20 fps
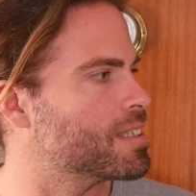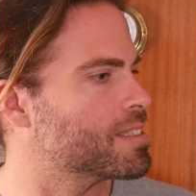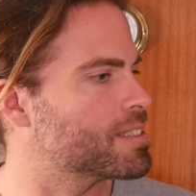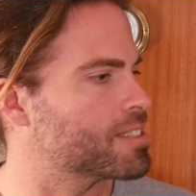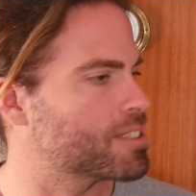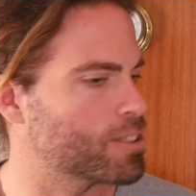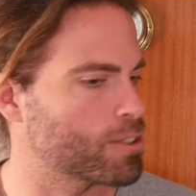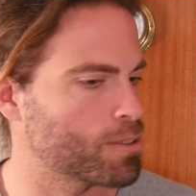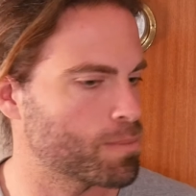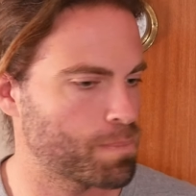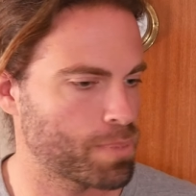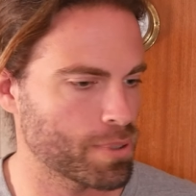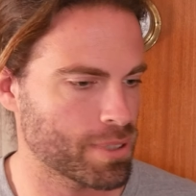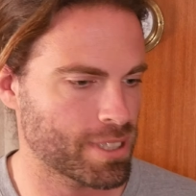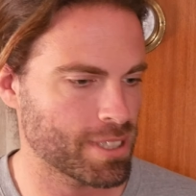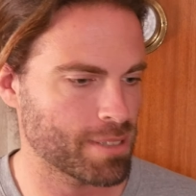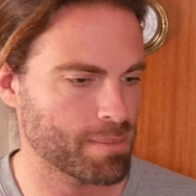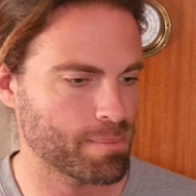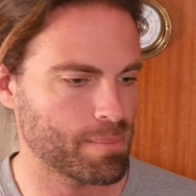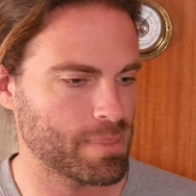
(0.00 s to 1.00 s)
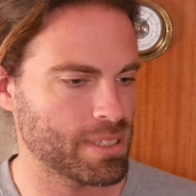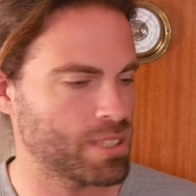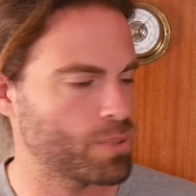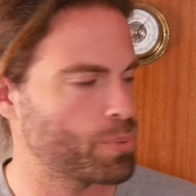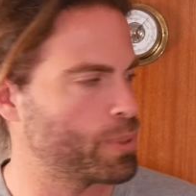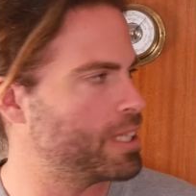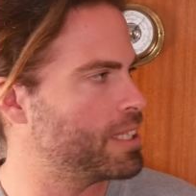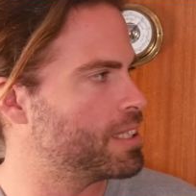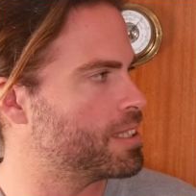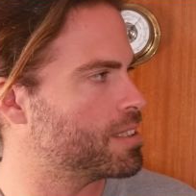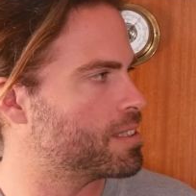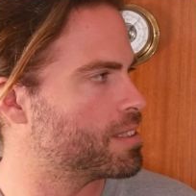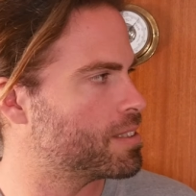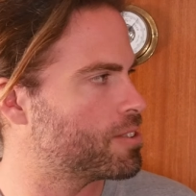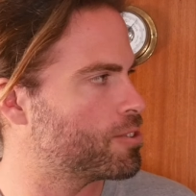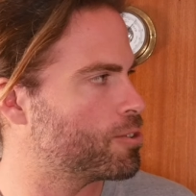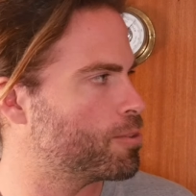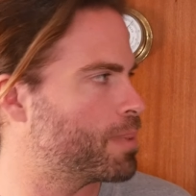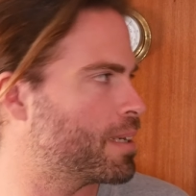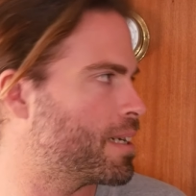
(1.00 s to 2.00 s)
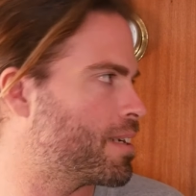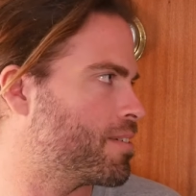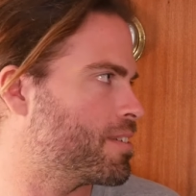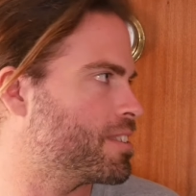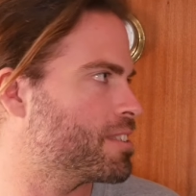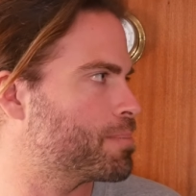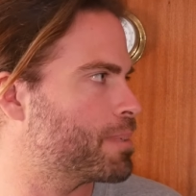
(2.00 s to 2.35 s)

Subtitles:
So put them between two batteries,